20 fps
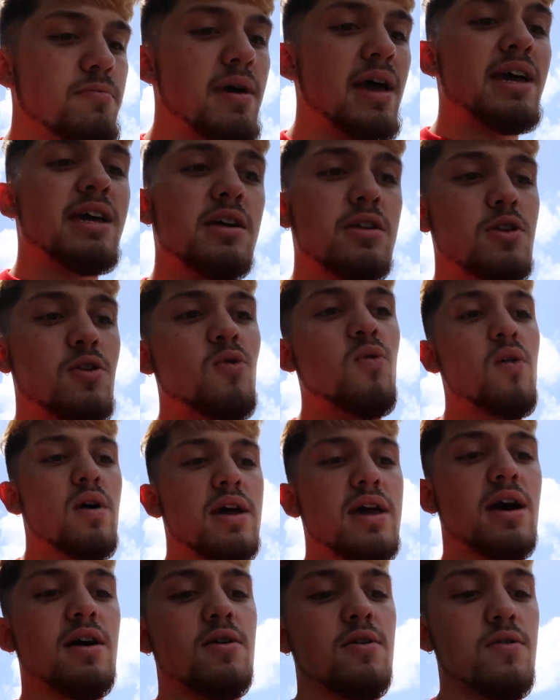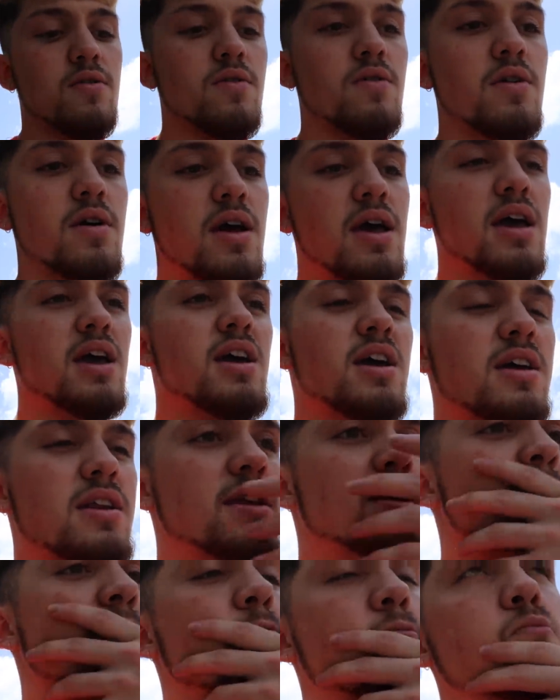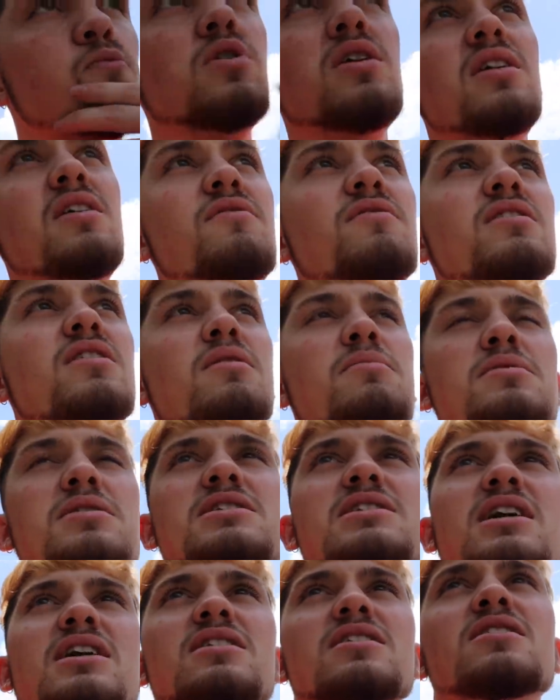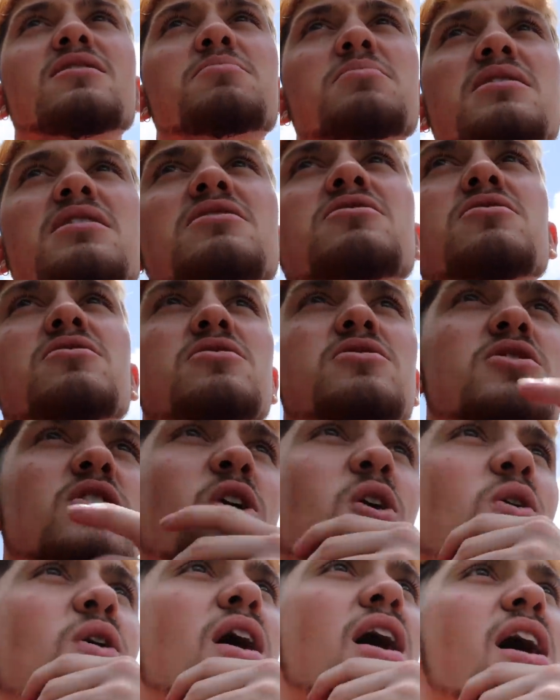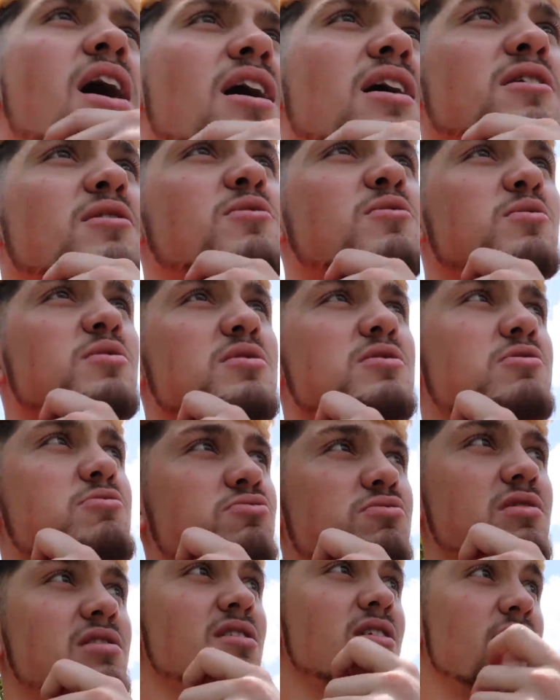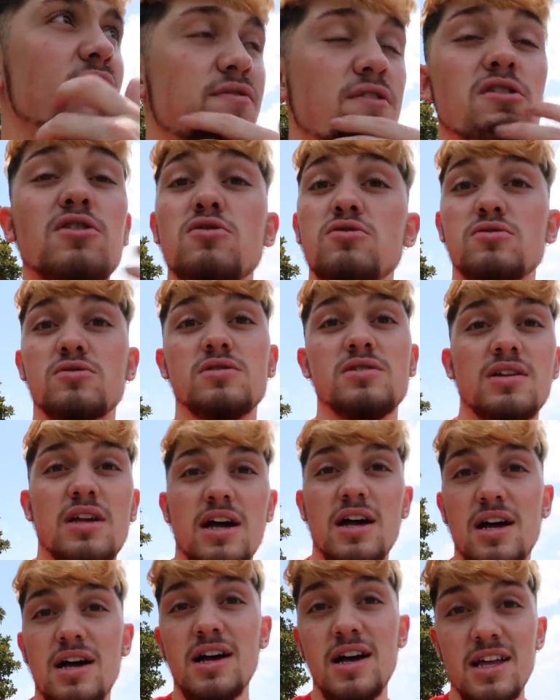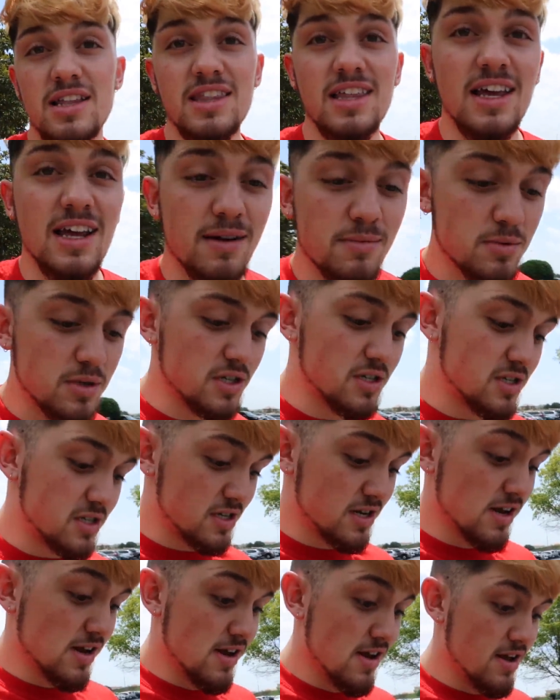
make a new account and it wouldn't even let me sign up either. So I was really confused. Uh, I think I'm just